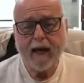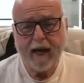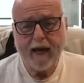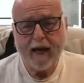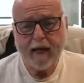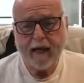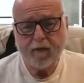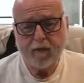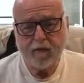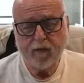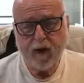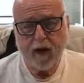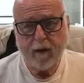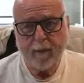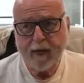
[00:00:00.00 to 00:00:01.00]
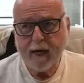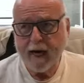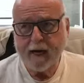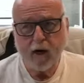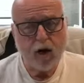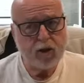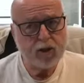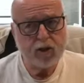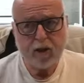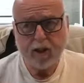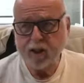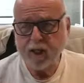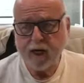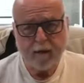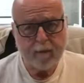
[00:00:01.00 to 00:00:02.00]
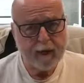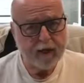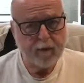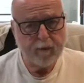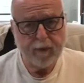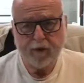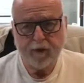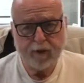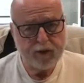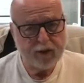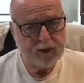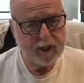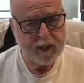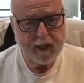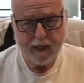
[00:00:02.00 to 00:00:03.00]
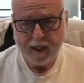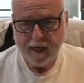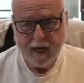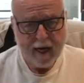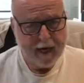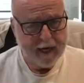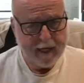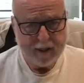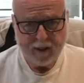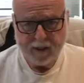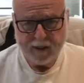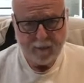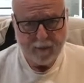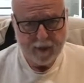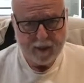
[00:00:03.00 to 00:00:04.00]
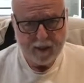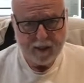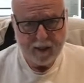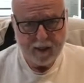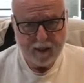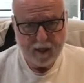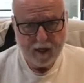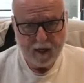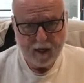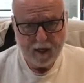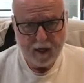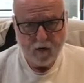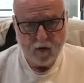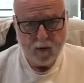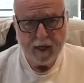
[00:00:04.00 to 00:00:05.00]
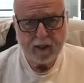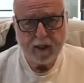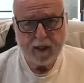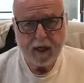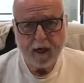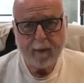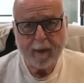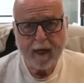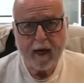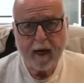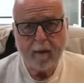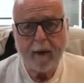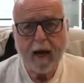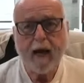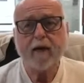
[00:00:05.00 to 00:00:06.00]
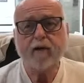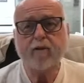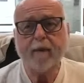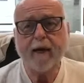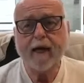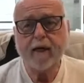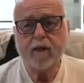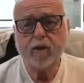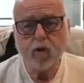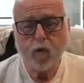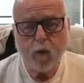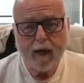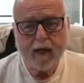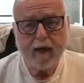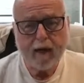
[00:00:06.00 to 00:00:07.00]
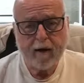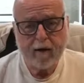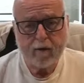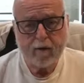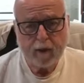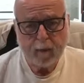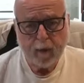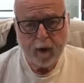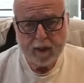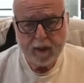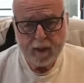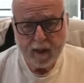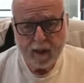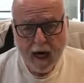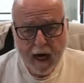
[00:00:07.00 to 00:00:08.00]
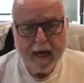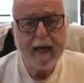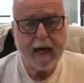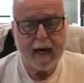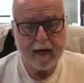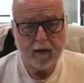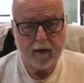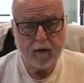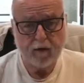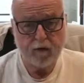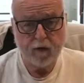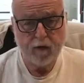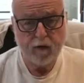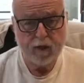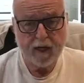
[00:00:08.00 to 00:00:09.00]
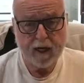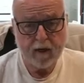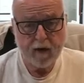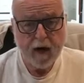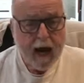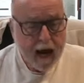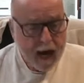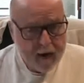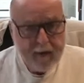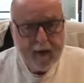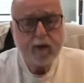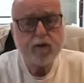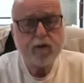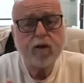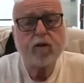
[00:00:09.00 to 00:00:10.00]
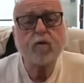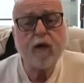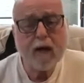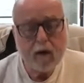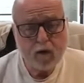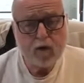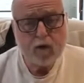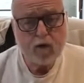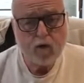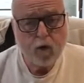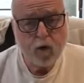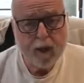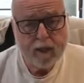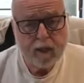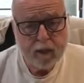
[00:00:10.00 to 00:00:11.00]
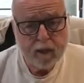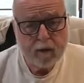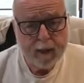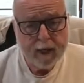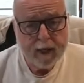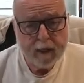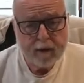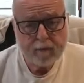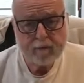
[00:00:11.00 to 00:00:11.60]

I constantly check my computer to see is a question coming up to make it as quick and a response as I can to the folks there, and they turn it around quickly to me.